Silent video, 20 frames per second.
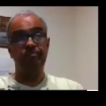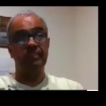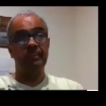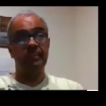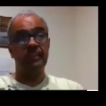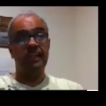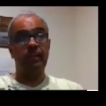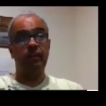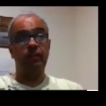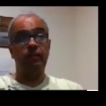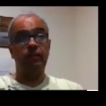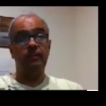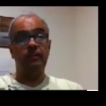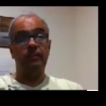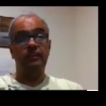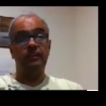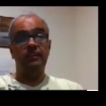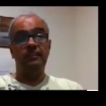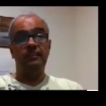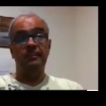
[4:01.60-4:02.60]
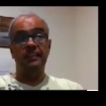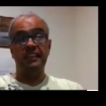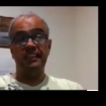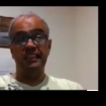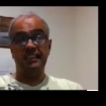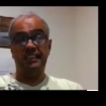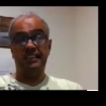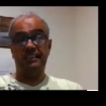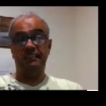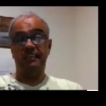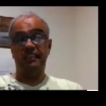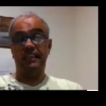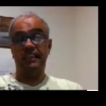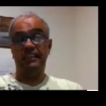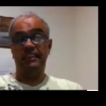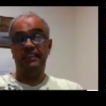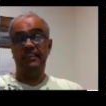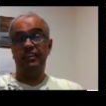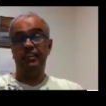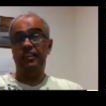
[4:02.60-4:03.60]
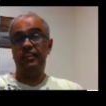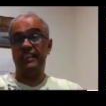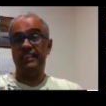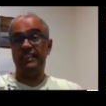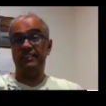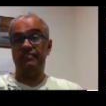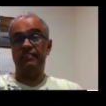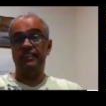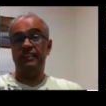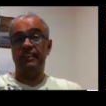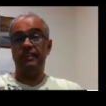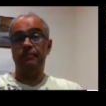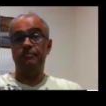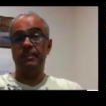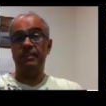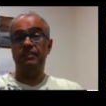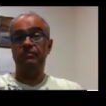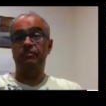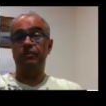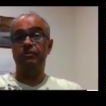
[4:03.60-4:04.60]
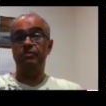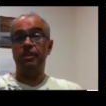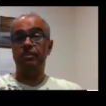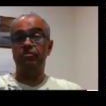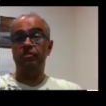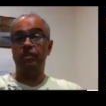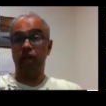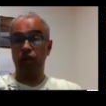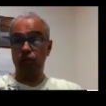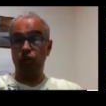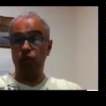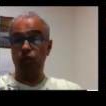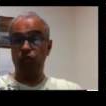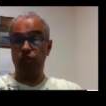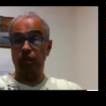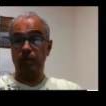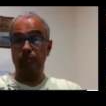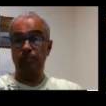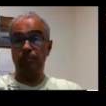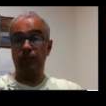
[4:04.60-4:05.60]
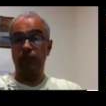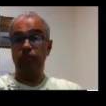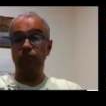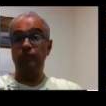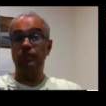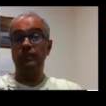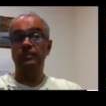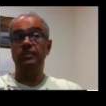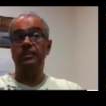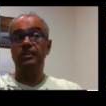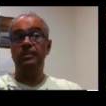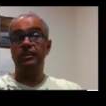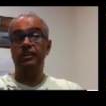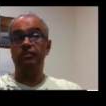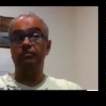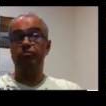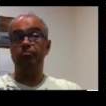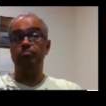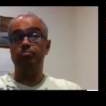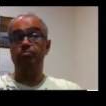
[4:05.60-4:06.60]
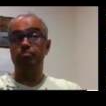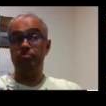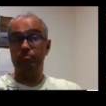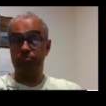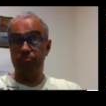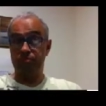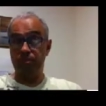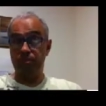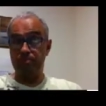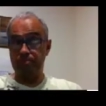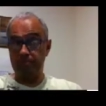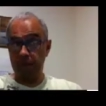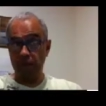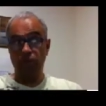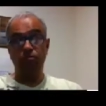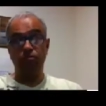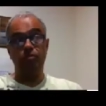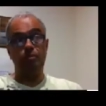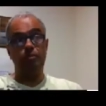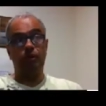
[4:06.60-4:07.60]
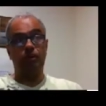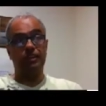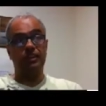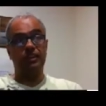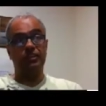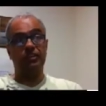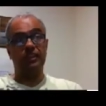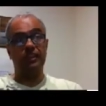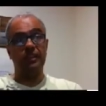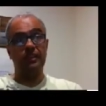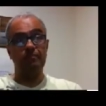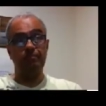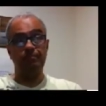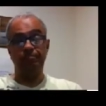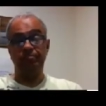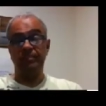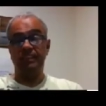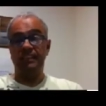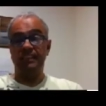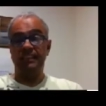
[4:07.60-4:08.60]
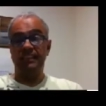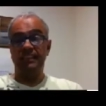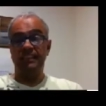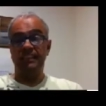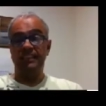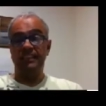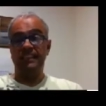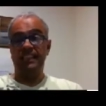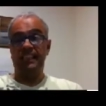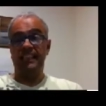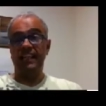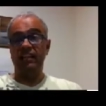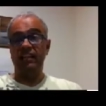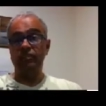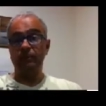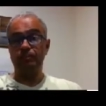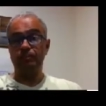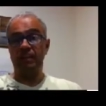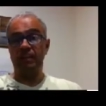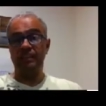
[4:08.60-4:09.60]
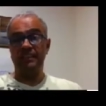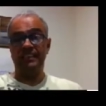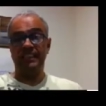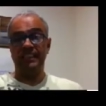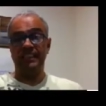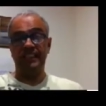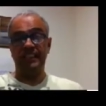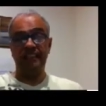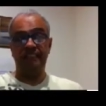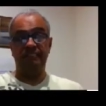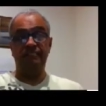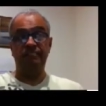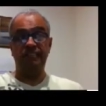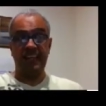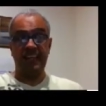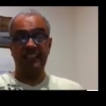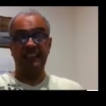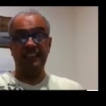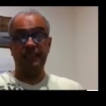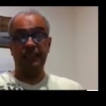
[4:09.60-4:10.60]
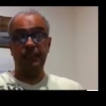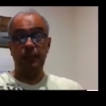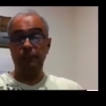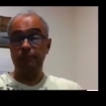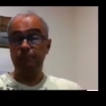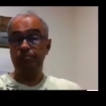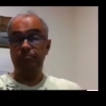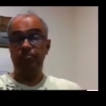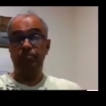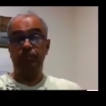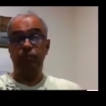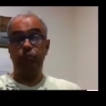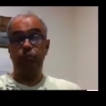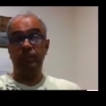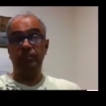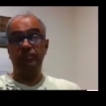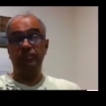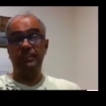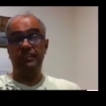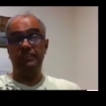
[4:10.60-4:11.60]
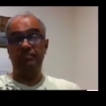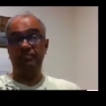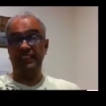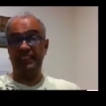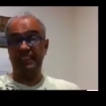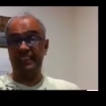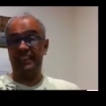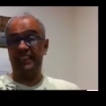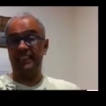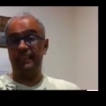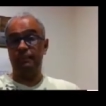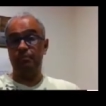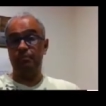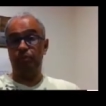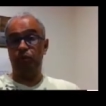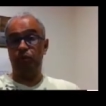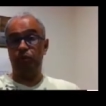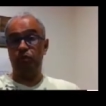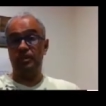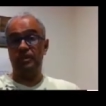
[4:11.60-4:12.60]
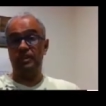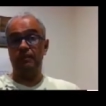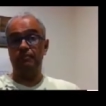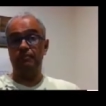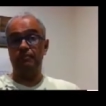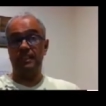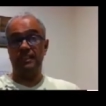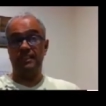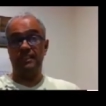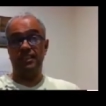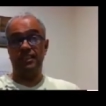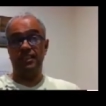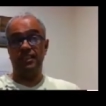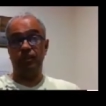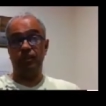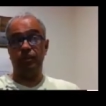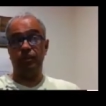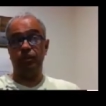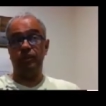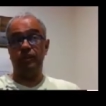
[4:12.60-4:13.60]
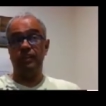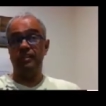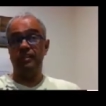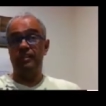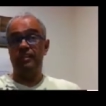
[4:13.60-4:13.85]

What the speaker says: Now, this lets you transfer commits from your local repo to your remote repository. It's the counterpart to Git Fetch, but whereas fetching imports commits to